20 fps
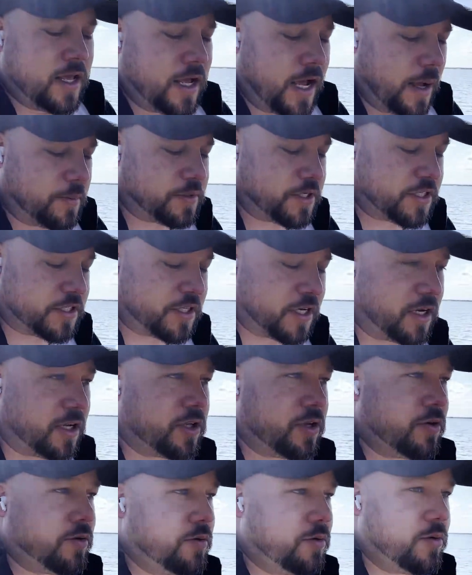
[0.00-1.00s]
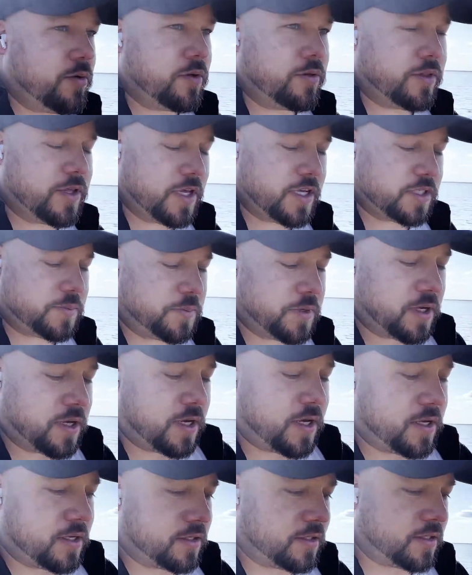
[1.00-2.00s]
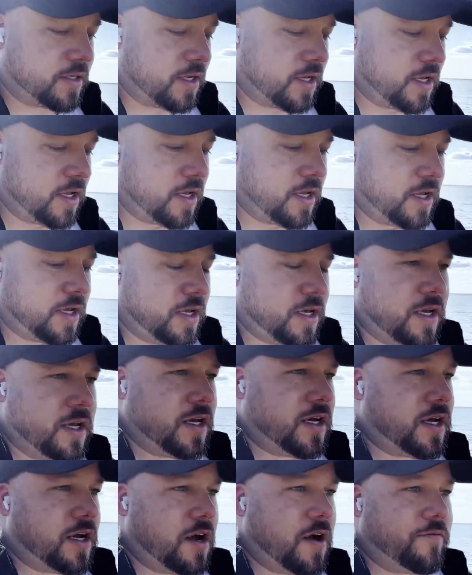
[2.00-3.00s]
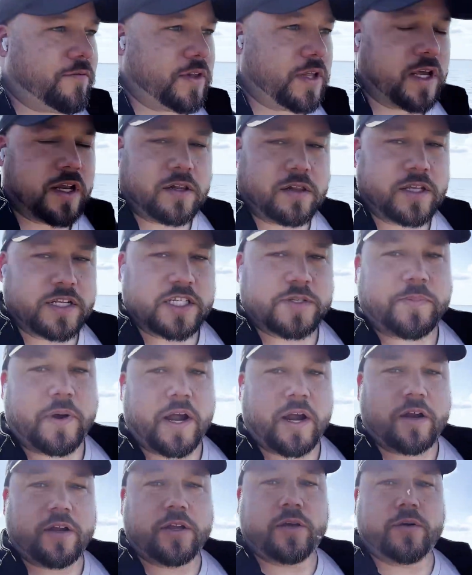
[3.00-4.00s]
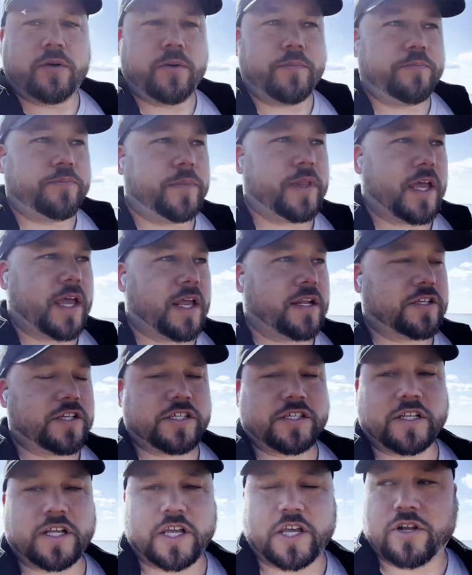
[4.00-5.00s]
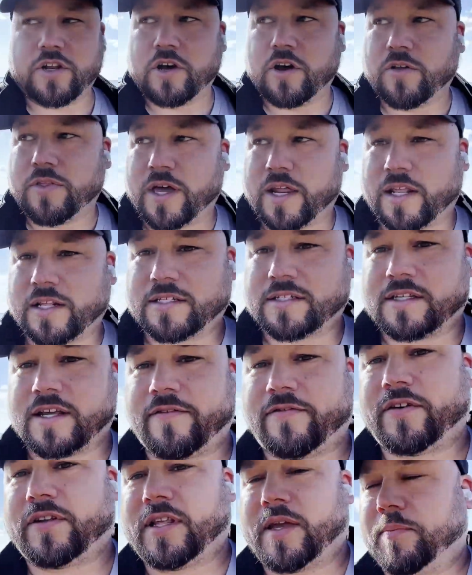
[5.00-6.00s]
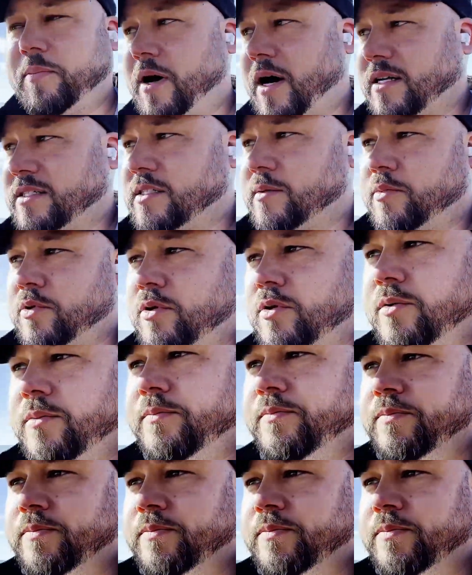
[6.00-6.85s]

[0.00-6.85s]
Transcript: I'm just telling you this because hopefully it'll inspire you and just let you know that it's definitely possible.